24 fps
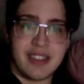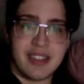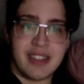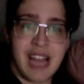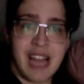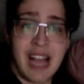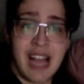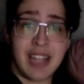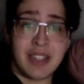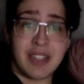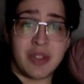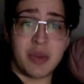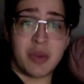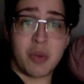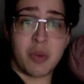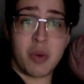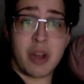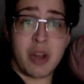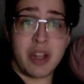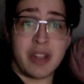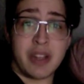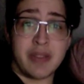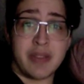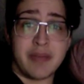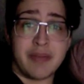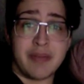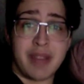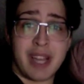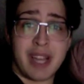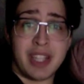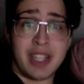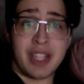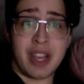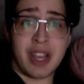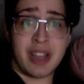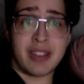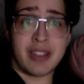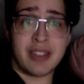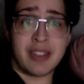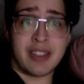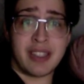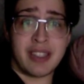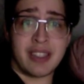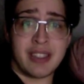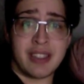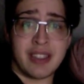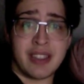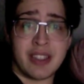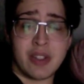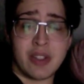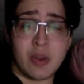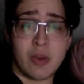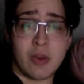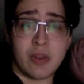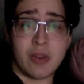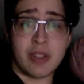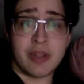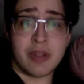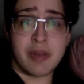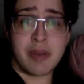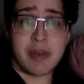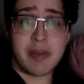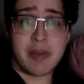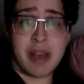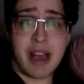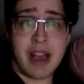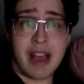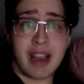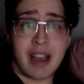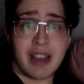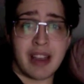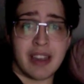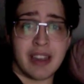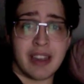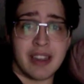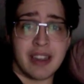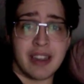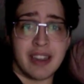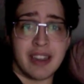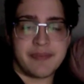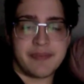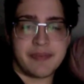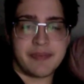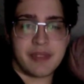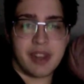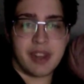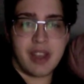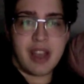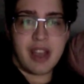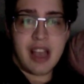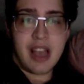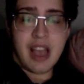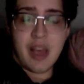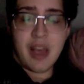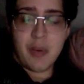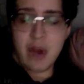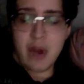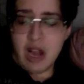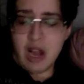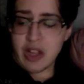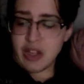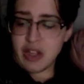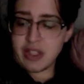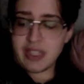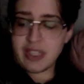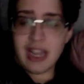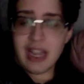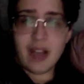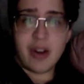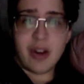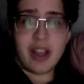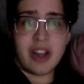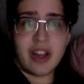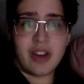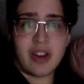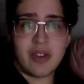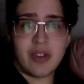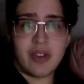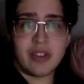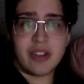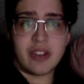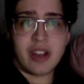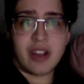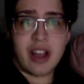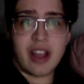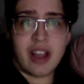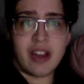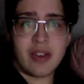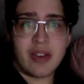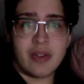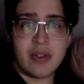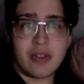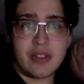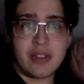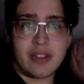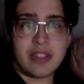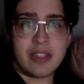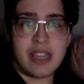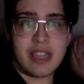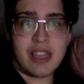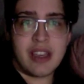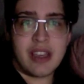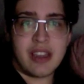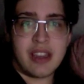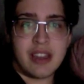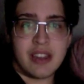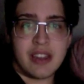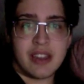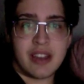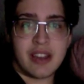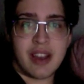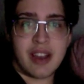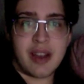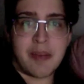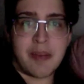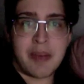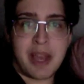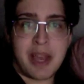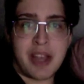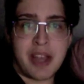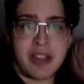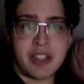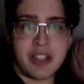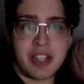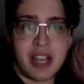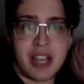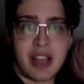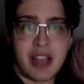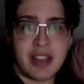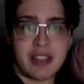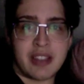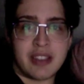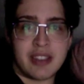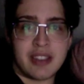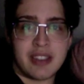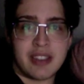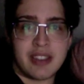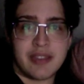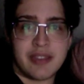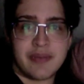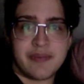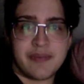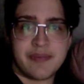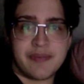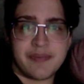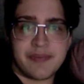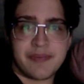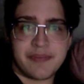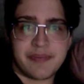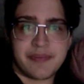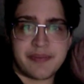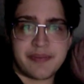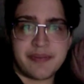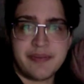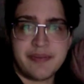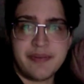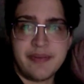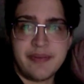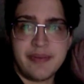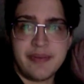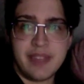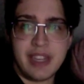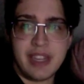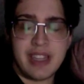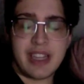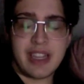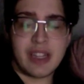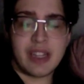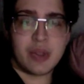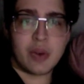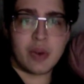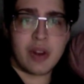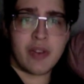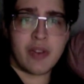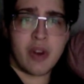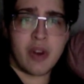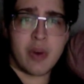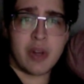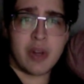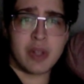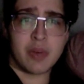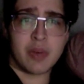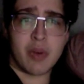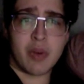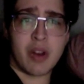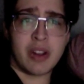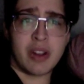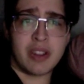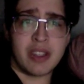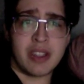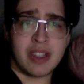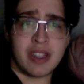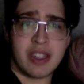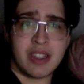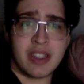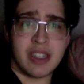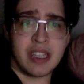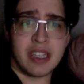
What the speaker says: that's what my chest is. It's holding me back. And when I look down, I don't see a male chest. And that's what I've always wanted.